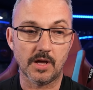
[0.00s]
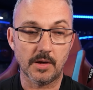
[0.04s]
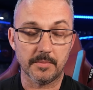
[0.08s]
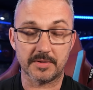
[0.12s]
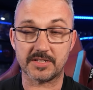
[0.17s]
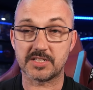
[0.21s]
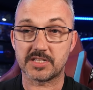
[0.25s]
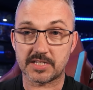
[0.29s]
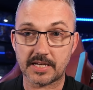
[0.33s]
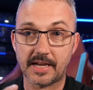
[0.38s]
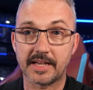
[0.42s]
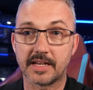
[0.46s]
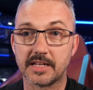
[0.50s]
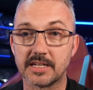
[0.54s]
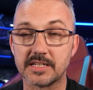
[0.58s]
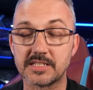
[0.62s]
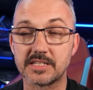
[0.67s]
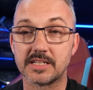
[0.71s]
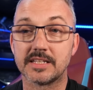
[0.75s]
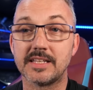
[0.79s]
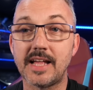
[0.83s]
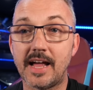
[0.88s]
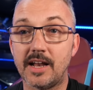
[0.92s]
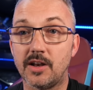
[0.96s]
It's taken
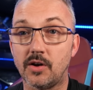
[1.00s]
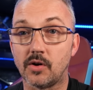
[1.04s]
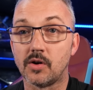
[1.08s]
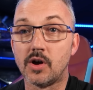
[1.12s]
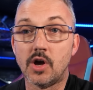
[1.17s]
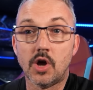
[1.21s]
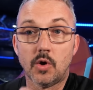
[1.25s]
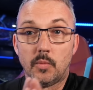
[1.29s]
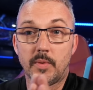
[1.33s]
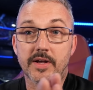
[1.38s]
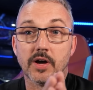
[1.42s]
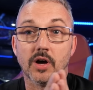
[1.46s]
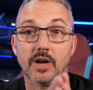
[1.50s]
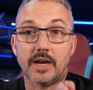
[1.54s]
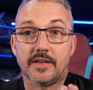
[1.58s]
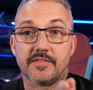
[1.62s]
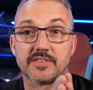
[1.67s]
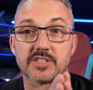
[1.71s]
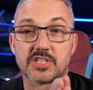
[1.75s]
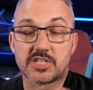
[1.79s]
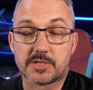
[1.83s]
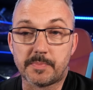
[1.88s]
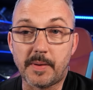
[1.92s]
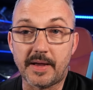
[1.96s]
us that long. We can't
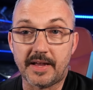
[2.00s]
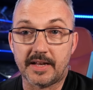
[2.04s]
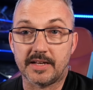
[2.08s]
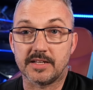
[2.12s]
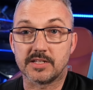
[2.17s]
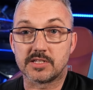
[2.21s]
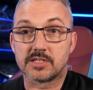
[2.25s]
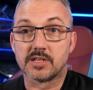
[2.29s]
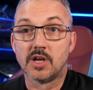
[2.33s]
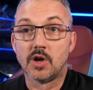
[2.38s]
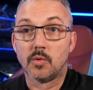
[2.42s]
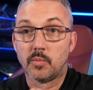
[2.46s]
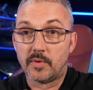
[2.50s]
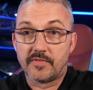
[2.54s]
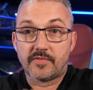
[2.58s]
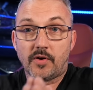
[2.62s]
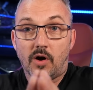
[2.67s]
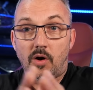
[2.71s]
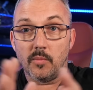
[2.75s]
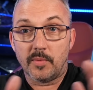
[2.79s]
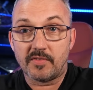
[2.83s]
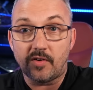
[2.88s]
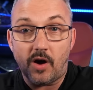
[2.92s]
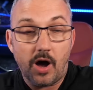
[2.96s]
even spend. We've
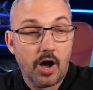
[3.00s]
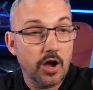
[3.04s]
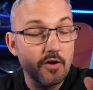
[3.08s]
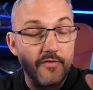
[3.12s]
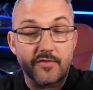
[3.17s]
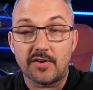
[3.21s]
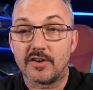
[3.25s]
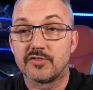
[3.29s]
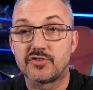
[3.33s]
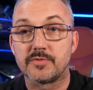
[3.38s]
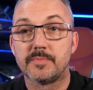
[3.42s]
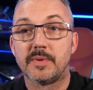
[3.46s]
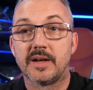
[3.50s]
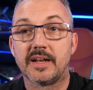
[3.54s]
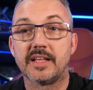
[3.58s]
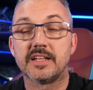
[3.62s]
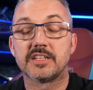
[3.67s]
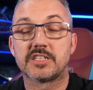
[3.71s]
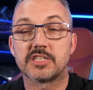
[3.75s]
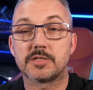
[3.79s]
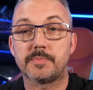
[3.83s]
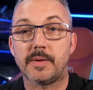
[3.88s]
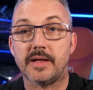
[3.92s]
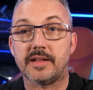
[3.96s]
got we've got over one hundred
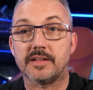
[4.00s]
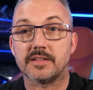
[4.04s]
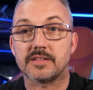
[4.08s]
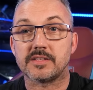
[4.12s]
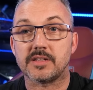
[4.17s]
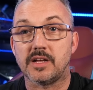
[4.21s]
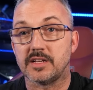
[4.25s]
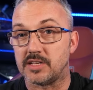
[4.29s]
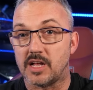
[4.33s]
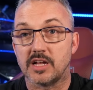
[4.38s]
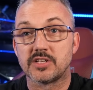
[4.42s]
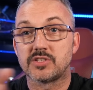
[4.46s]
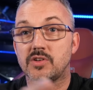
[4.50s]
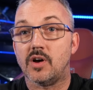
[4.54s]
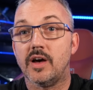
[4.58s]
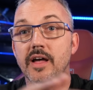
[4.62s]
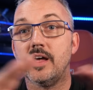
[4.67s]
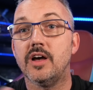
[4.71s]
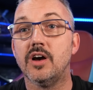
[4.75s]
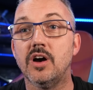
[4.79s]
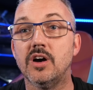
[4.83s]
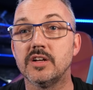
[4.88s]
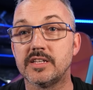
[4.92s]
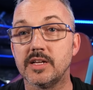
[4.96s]
million to spend. As, as I
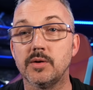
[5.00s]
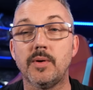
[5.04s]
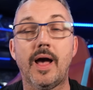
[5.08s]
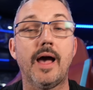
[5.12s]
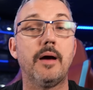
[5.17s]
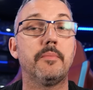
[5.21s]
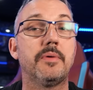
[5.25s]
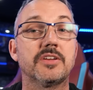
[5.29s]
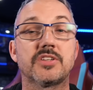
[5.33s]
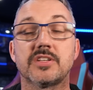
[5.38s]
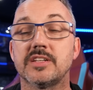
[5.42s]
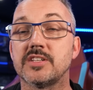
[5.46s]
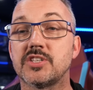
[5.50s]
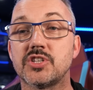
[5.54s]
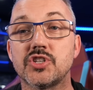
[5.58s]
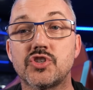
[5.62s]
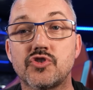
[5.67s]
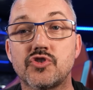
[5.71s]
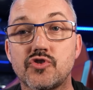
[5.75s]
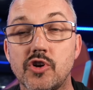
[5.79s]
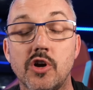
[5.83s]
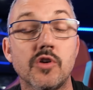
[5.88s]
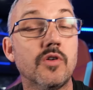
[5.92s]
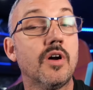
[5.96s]
heard it, how much of this is
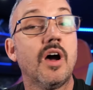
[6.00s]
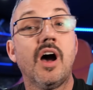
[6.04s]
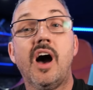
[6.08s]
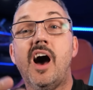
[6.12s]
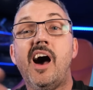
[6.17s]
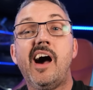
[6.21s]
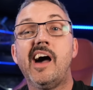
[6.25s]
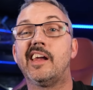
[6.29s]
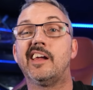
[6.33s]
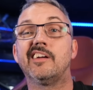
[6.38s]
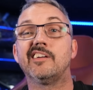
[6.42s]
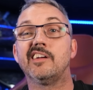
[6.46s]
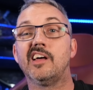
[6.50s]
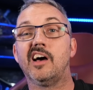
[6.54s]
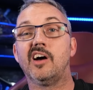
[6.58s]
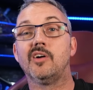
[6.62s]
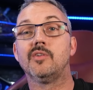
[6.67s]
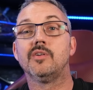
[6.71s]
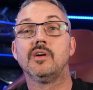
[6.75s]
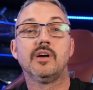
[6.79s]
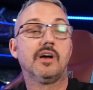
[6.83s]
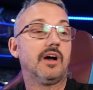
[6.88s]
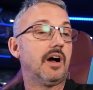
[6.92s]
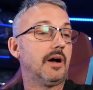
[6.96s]
true? I don't
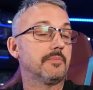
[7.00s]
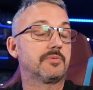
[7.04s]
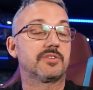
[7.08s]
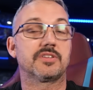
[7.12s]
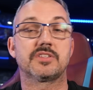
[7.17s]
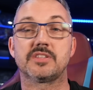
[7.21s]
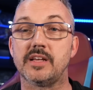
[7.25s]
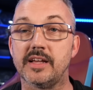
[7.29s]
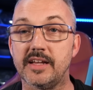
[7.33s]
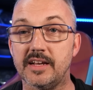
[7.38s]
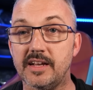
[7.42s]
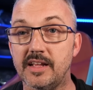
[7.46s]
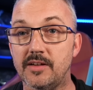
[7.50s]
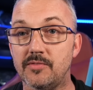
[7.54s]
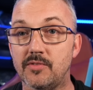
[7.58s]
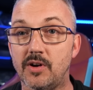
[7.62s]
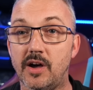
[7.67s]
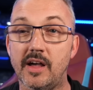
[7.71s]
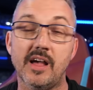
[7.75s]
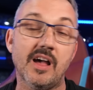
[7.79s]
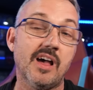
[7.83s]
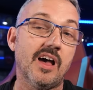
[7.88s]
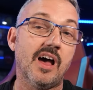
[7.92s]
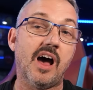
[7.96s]
know. I'm just saying it,
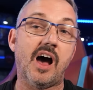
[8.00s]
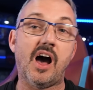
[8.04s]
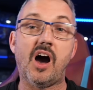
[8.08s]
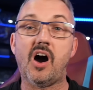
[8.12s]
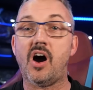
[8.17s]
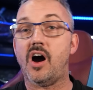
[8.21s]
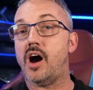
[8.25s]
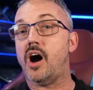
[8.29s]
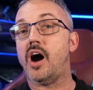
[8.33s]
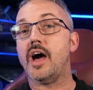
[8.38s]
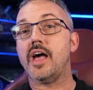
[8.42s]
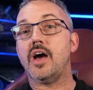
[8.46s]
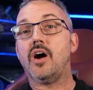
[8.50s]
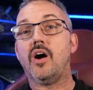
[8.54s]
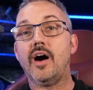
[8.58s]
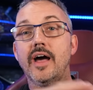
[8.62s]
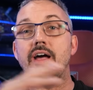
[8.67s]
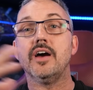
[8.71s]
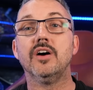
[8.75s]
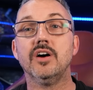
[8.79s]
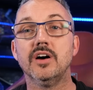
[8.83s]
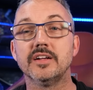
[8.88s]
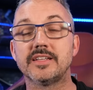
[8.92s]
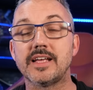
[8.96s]
right? I, I, I
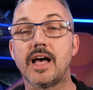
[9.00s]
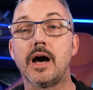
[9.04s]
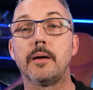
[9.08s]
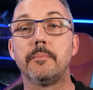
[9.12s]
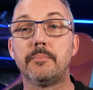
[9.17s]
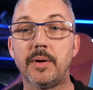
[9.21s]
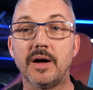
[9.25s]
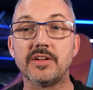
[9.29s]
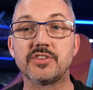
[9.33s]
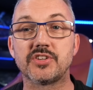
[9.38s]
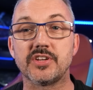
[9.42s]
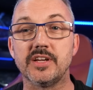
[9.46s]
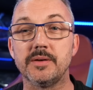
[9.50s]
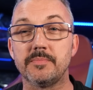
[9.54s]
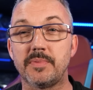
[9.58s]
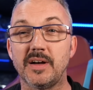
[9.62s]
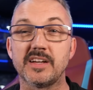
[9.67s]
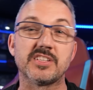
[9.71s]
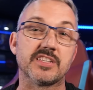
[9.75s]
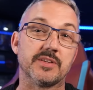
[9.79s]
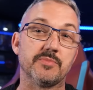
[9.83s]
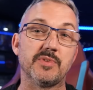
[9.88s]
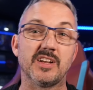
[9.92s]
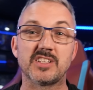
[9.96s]
heard our budget
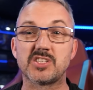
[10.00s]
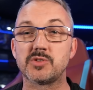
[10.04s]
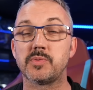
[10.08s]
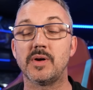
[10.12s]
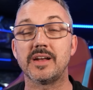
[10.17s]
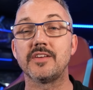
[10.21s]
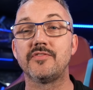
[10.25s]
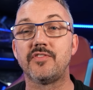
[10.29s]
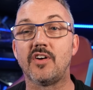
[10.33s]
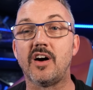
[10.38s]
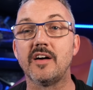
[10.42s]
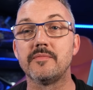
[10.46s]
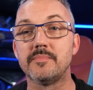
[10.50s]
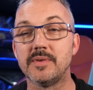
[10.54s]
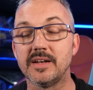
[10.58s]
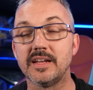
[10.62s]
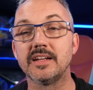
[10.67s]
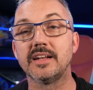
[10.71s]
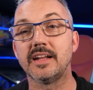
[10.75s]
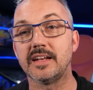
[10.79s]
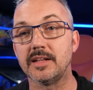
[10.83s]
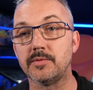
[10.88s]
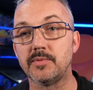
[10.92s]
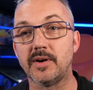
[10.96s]
basically we had twenty-five
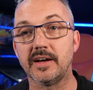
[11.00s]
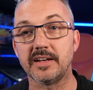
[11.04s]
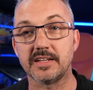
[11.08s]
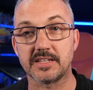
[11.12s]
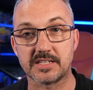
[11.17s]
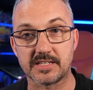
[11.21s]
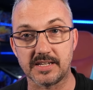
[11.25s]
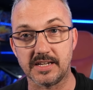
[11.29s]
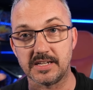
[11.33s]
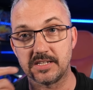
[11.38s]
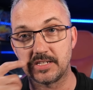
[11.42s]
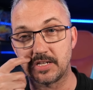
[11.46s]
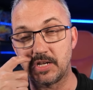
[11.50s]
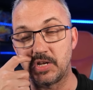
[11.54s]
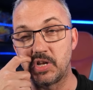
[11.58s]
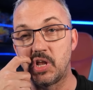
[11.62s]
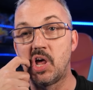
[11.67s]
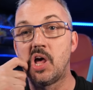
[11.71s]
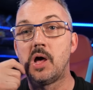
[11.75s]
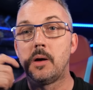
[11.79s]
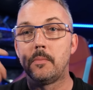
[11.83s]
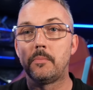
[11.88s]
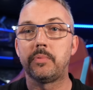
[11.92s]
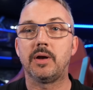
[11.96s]
million anyway this season,
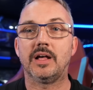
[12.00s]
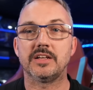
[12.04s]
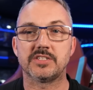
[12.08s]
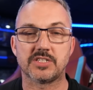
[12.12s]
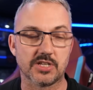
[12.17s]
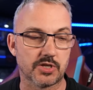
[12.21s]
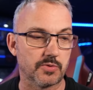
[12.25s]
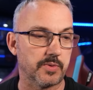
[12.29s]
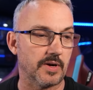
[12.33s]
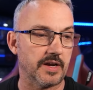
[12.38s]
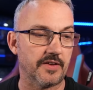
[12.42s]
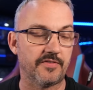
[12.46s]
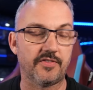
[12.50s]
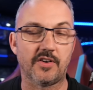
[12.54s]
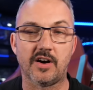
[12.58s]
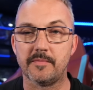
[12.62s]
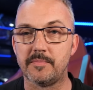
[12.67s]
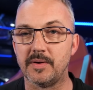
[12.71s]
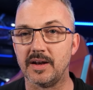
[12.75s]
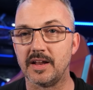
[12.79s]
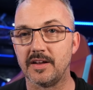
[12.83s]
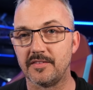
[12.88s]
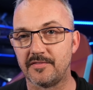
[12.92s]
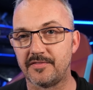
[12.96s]
plus the twenty-five
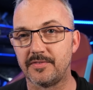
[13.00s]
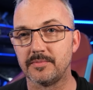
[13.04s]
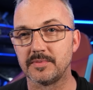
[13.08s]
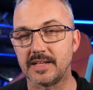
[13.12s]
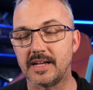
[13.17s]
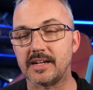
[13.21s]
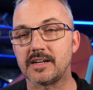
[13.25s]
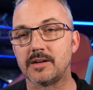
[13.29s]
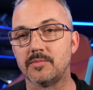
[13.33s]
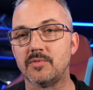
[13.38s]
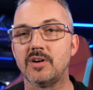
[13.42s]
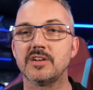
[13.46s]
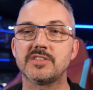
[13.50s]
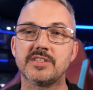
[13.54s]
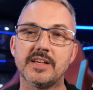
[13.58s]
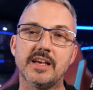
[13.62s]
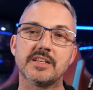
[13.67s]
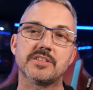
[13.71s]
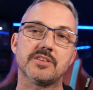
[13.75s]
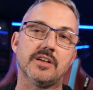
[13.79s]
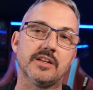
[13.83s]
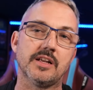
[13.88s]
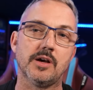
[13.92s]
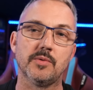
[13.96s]
million from Declan Rice.
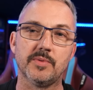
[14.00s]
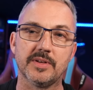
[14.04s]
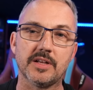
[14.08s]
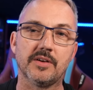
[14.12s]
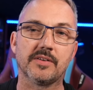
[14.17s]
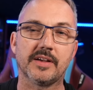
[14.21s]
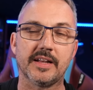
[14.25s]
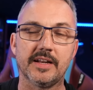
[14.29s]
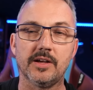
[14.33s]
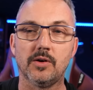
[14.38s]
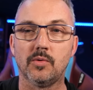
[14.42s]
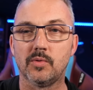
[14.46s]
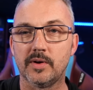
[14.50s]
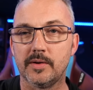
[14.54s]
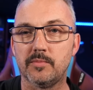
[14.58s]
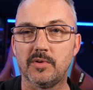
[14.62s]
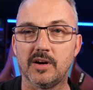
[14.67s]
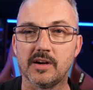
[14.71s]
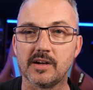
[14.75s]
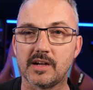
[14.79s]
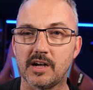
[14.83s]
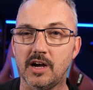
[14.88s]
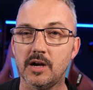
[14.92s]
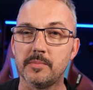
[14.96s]
Yes, I know we don't get it all in
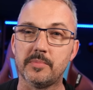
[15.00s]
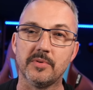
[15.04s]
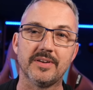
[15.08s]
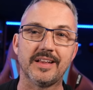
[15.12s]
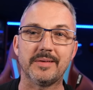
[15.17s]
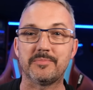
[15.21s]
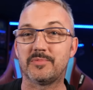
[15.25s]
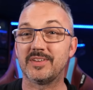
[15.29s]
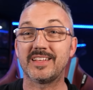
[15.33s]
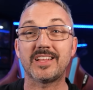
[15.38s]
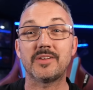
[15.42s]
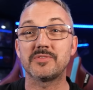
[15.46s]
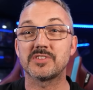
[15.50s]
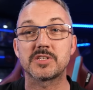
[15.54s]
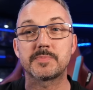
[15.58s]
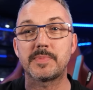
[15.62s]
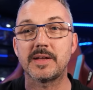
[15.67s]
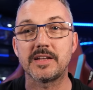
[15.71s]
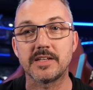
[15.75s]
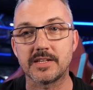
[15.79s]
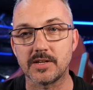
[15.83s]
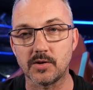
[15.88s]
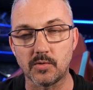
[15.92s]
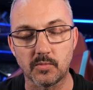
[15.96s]
one go, but we don't
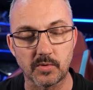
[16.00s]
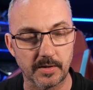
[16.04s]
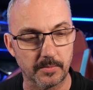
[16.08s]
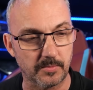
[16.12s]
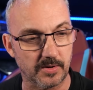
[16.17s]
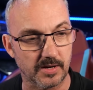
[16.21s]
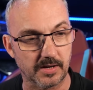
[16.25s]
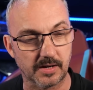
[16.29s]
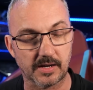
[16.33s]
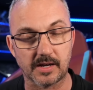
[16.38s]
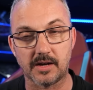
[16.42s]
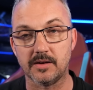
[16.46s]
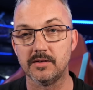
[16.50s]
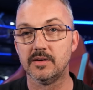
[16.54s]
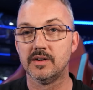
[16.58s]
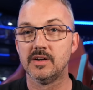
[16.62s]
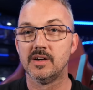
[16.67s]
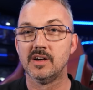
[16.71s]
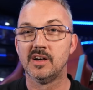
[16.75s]
spend it all in one go.